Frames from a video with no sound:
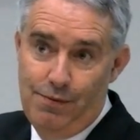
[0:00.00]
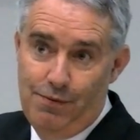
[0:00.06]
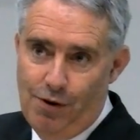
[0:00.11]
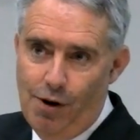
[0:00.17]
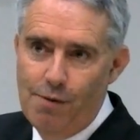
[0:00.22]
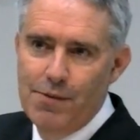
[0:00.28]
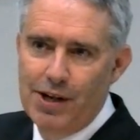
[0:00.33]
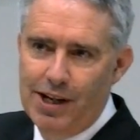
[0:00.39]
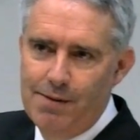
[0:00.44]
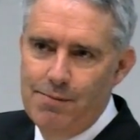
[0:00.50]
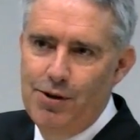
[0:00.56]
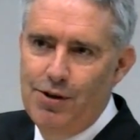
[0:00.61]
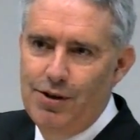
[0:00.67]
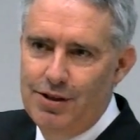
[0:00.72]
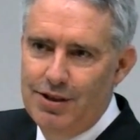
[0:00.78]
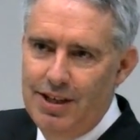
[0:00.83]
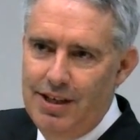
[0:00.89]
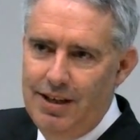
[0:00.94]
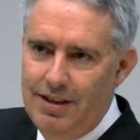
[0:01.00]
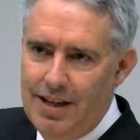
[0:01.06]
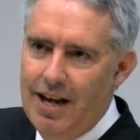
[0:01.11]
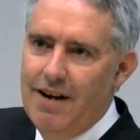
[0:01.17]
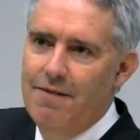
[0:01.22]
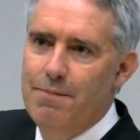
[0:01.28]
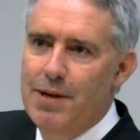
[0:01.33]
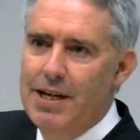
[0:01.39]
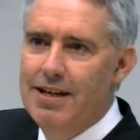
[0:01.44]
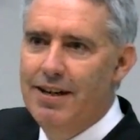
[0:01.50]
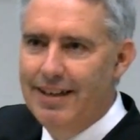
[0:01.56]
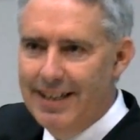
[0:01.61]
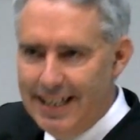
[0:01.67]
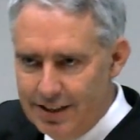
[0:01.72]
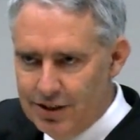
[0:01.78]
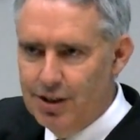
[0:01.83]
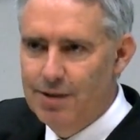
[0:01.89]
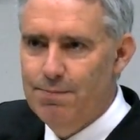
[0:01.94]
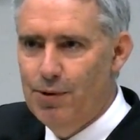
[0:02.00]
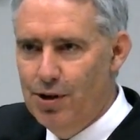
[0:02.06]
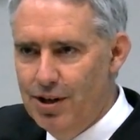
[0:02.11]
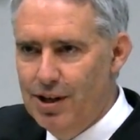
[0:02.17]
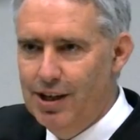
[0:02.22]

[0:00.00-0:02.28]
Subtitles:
from the community that have been elected by